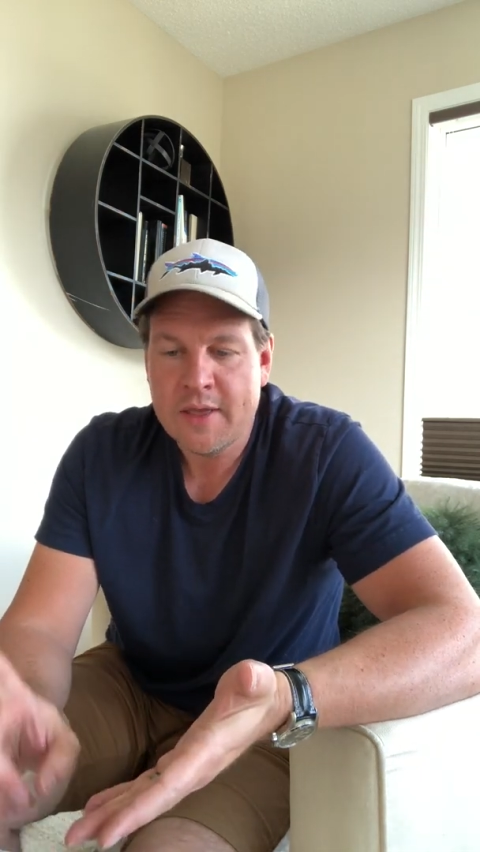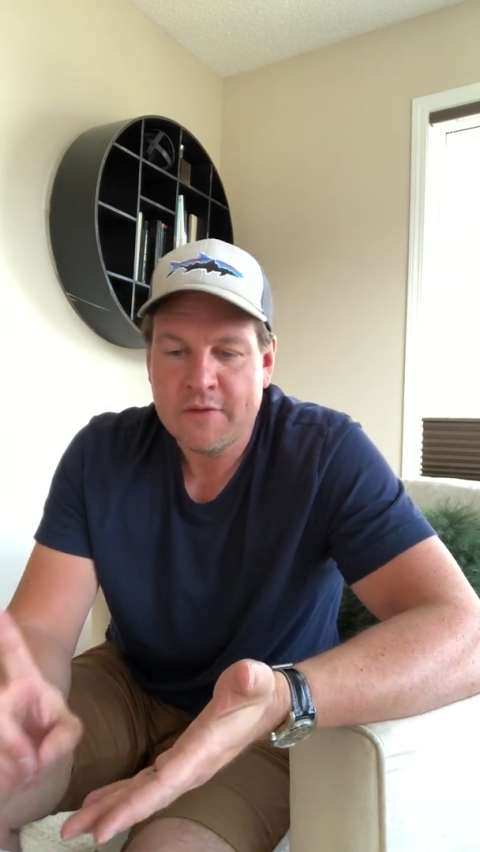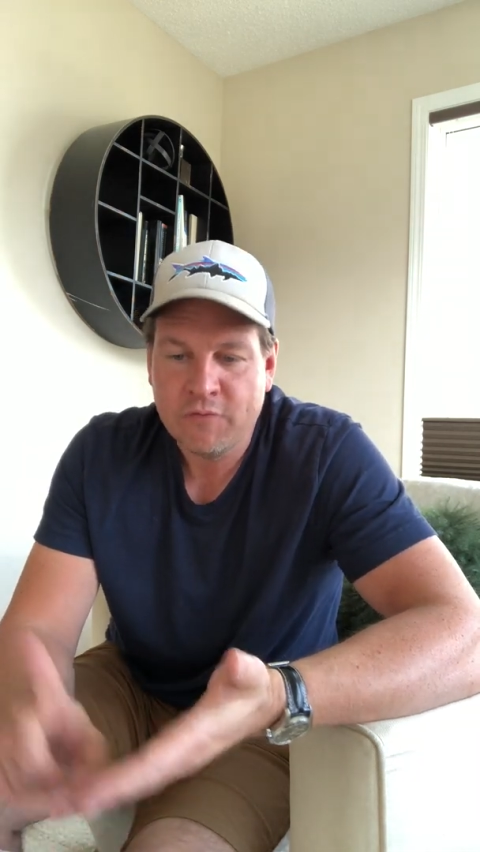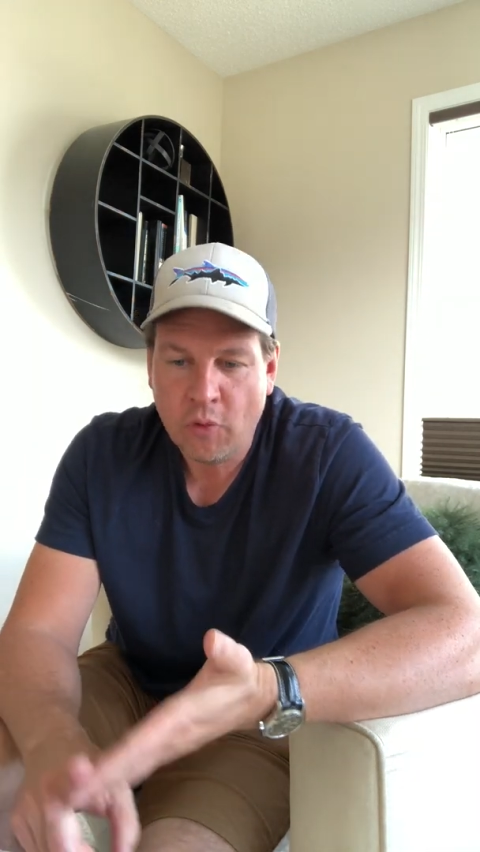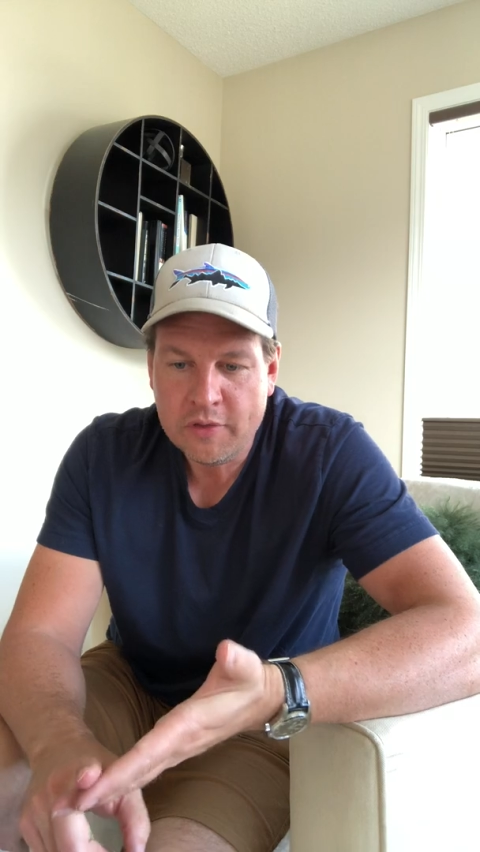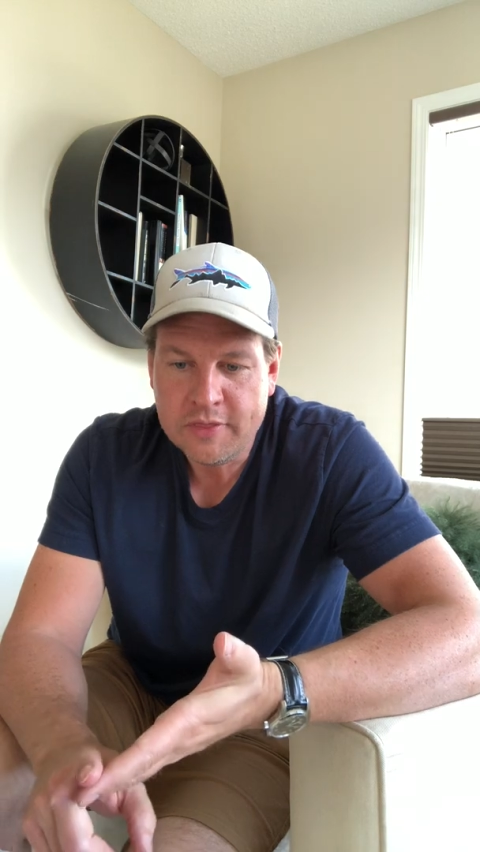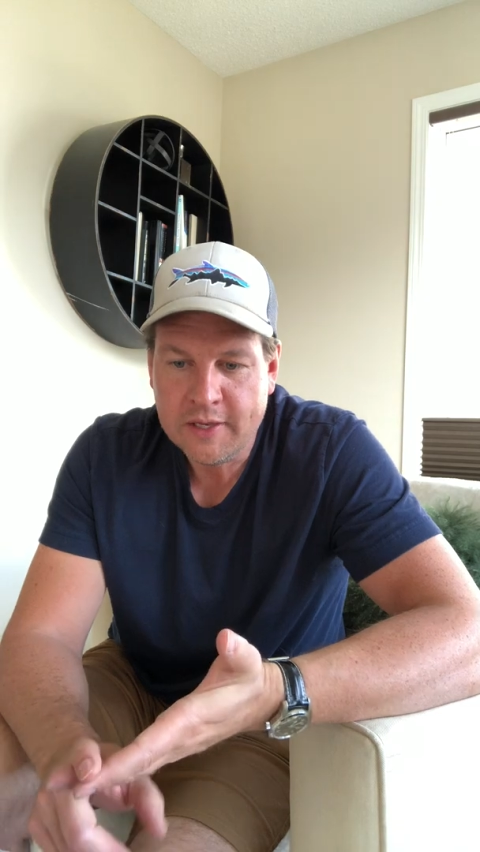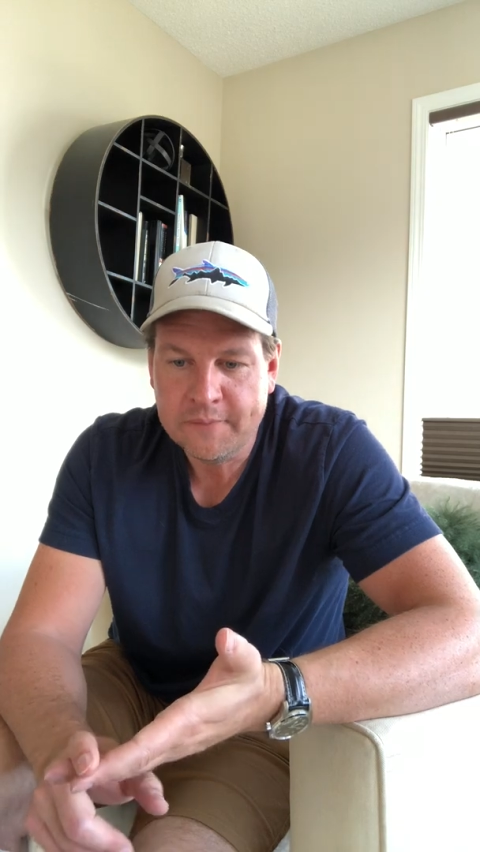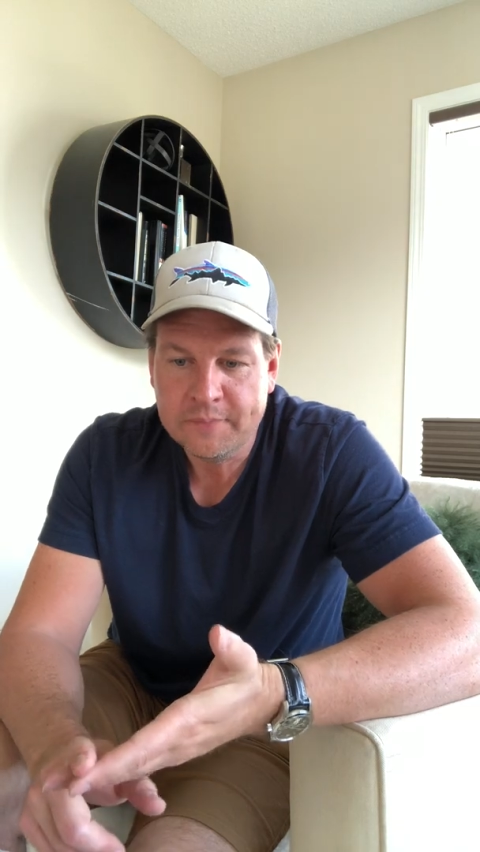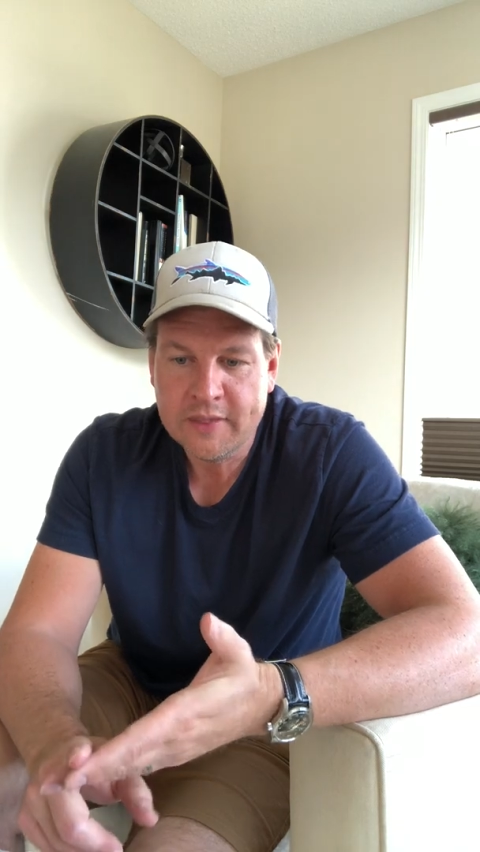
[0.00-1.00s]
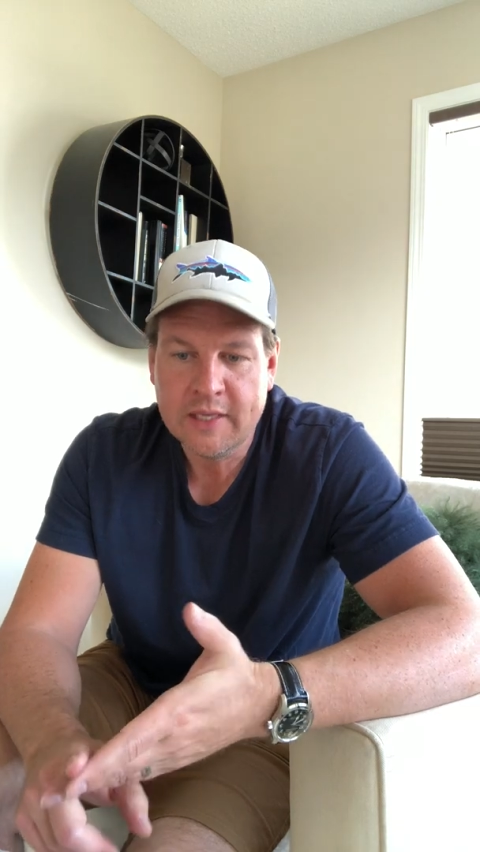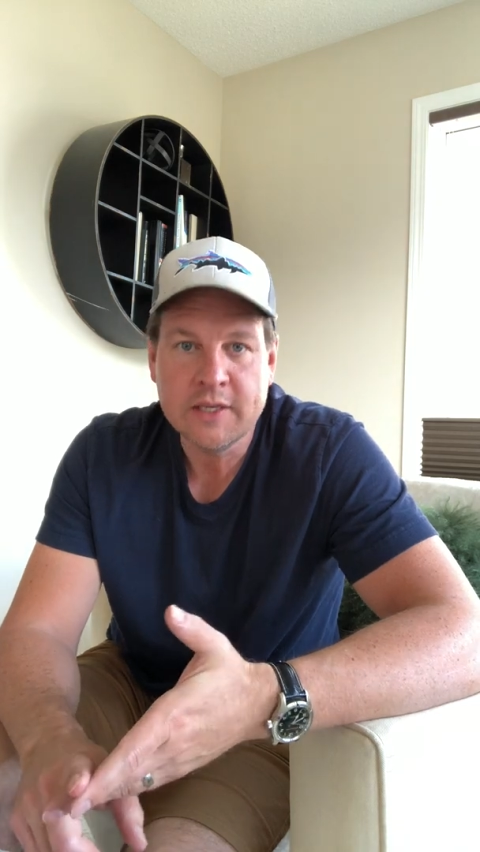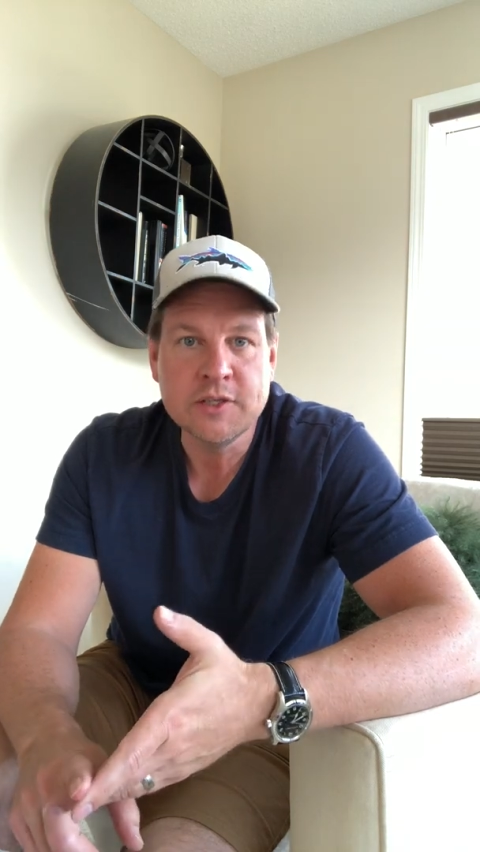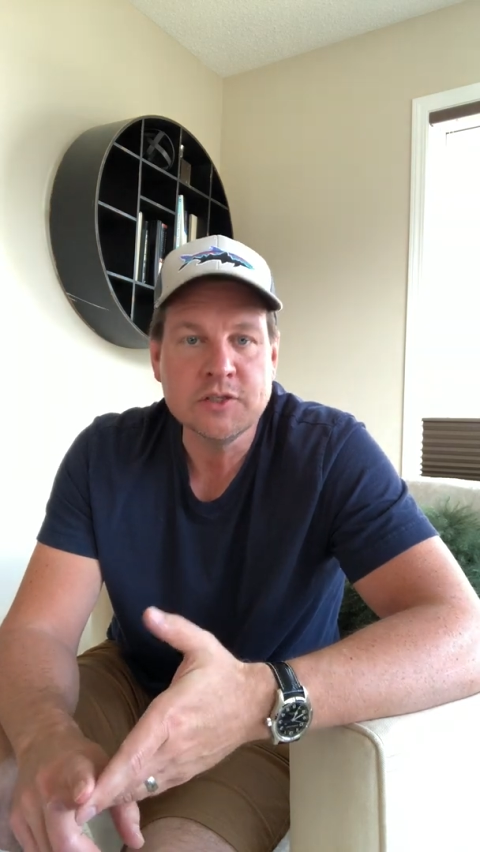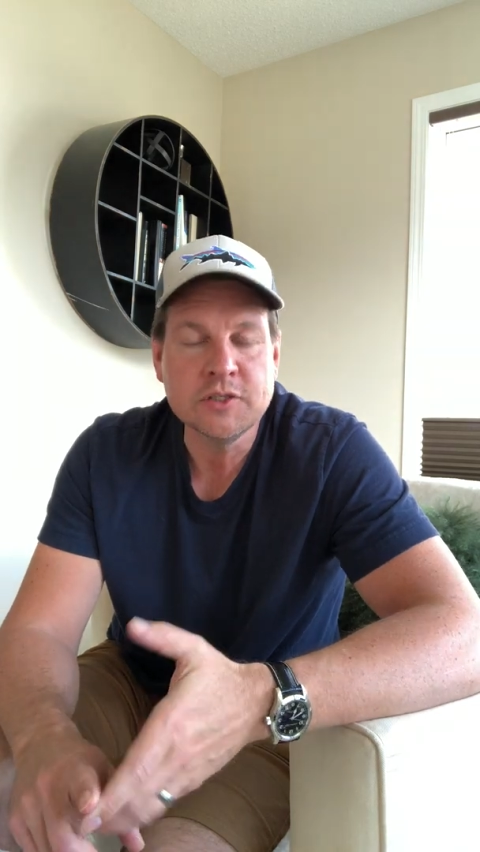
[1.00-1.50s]
The fourth thing
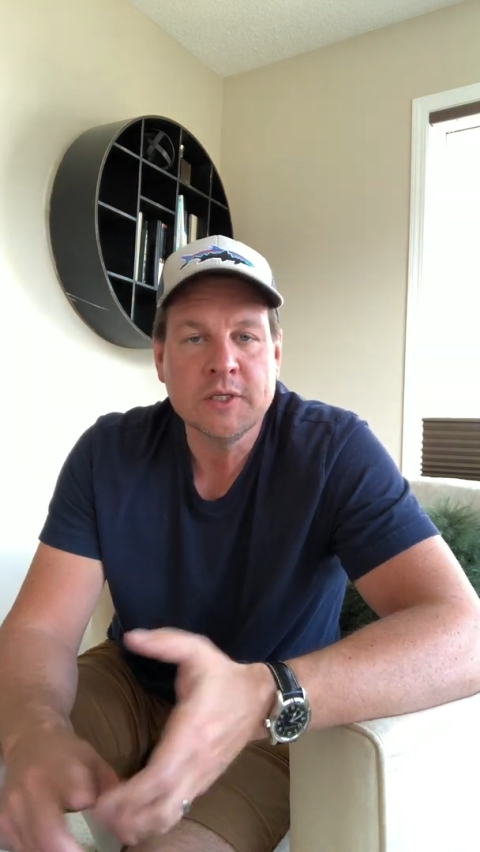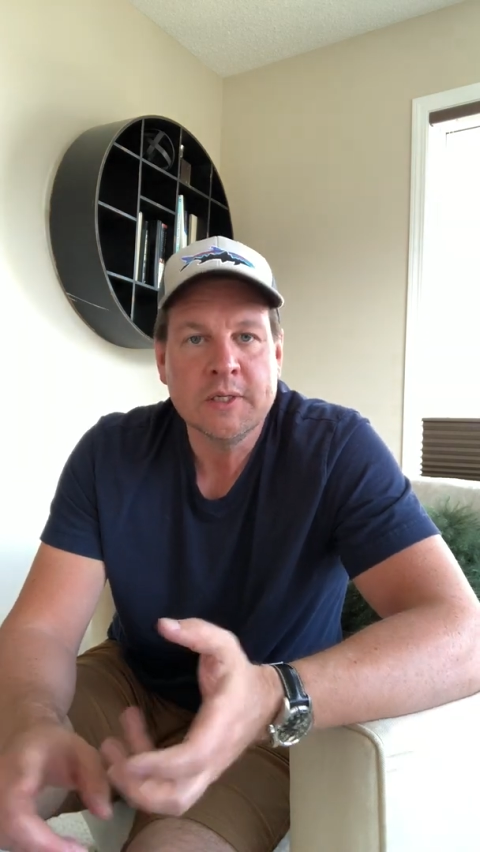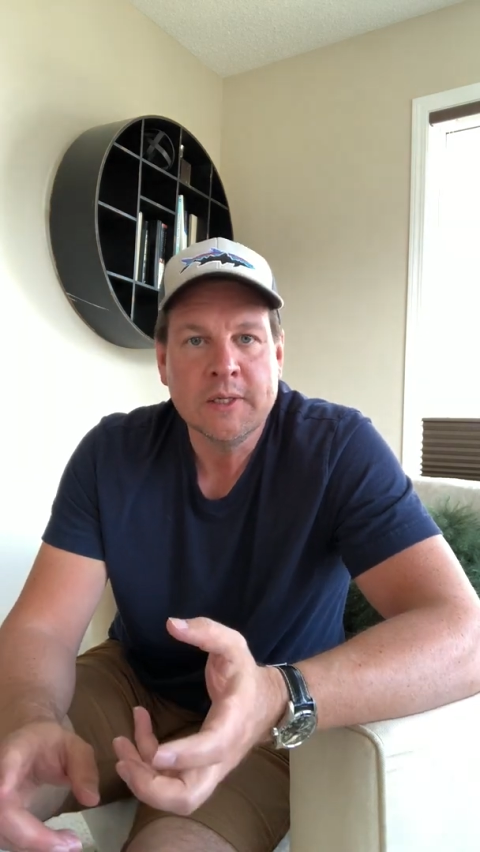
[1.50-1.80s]
is,